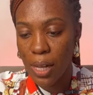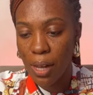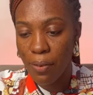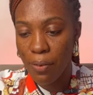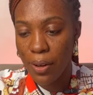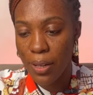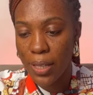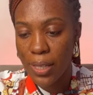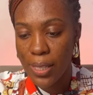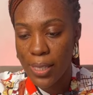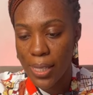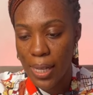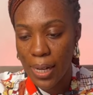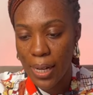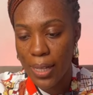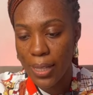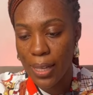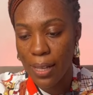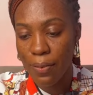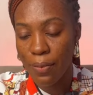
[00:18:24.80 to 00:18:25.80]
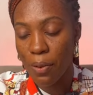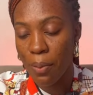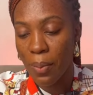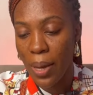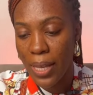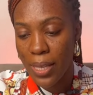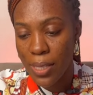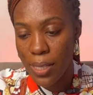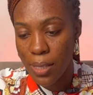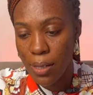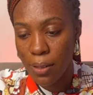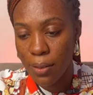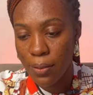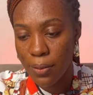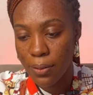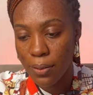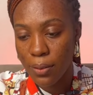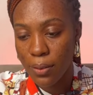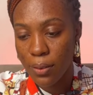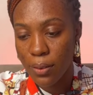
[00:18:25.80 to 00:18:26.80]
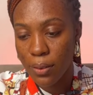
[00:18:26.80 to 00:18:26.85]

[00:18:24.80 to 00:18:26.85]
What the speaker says: that I've already selected for myself.